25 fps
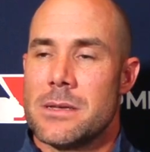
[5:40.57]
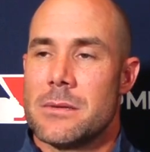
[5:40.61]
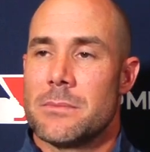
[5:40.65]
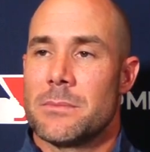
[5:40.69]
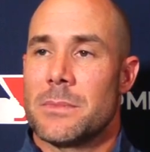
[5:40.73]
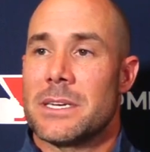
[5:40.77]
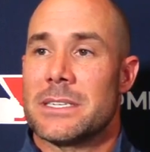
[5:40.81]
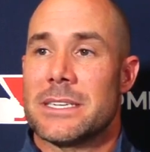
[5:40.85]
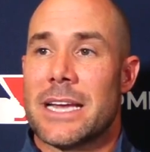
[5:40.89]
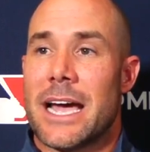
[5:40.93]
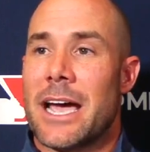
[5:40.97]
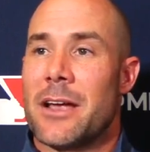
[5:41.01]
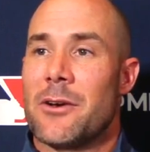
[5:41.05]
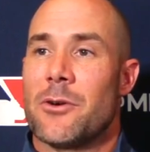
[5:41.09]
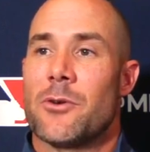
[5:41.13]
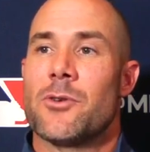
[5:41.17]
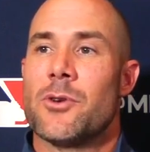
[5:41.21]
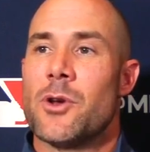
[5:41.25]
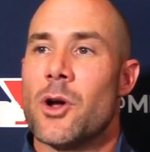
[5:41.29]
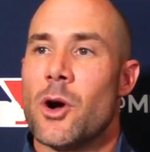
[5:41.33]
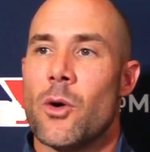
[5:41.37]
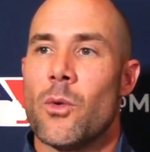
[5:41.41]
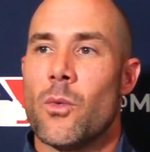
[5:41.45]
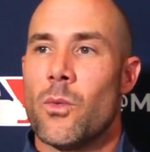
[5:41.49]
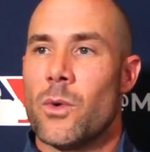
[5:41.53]
Because I don't
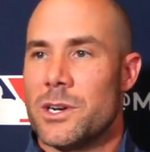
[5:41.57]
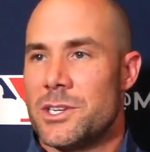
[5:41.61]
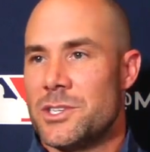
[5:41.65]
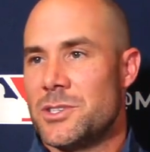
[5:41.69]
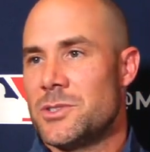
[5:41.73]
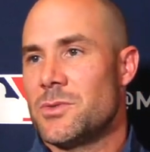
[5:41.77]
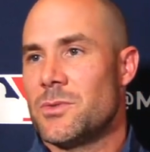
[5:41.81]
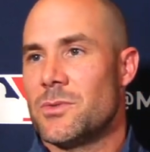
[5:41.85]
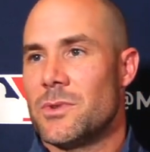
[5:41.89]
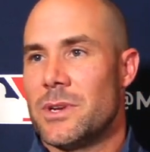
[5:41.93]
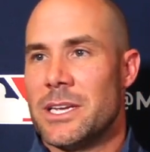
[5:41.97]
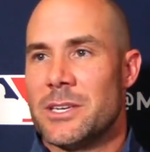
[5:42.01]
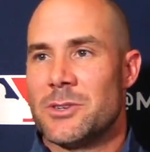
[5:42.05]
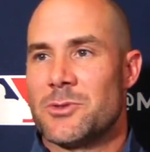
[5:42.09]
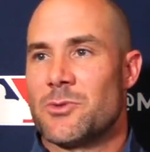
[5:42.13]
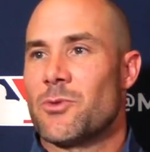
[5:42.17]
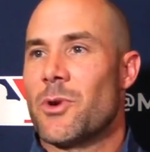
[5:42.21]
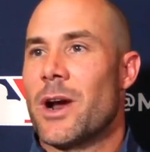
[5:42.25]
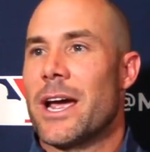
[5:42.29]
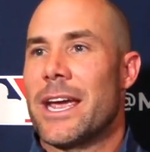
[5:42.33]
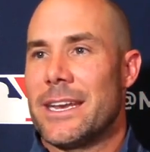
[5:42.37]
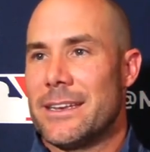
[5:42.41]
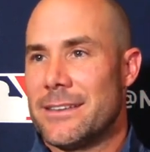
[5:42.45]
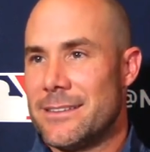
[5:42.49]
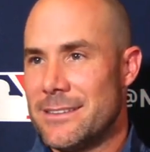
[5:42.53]
know which is
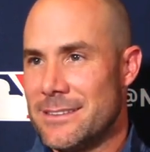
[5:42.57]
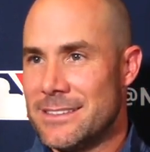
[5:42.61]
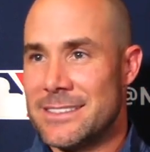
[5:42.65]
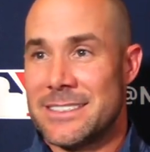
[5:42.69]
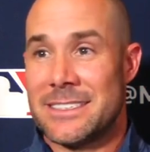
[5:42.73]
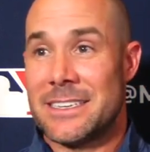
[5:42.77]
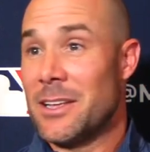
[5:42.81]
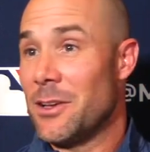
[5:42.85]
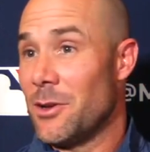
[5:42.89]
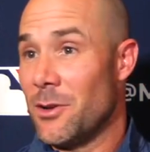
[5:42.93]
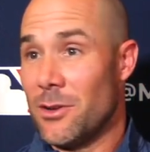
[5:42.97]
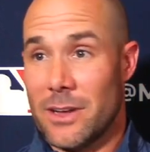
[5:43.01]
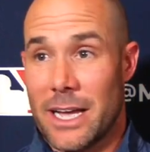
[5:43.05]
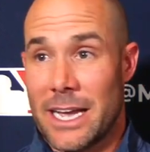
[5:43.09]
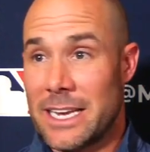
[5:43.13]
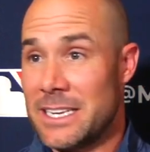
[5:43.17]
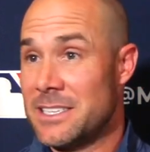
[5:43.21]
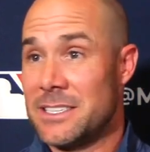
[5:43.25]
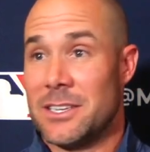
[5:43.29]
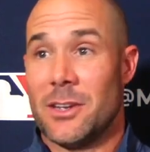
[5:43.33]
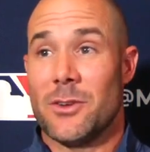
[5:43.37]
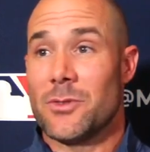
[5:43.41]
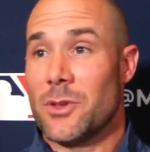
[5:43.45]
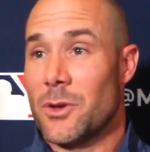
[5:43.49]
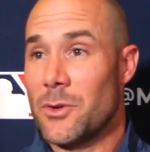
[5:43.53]
right still. I
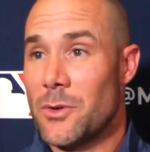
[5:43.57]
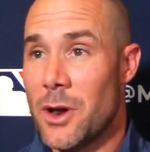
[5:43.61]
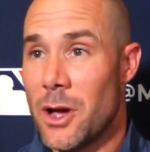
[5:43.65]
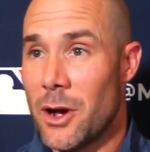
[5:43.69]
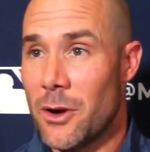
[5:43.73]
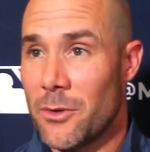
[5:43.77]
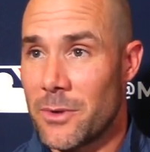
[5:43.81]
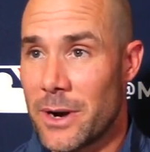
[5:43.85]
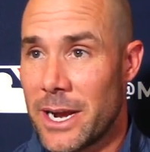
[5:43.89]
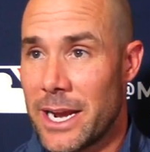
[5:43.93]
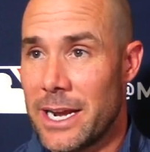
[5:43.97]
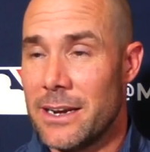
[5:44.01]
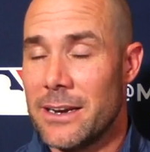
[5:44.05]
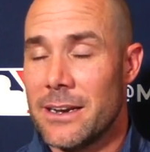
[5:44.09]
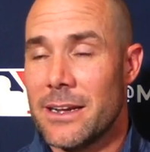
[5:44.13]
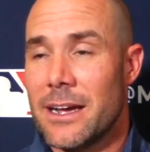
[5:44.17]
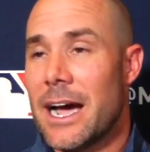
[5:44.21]
still don't know, right?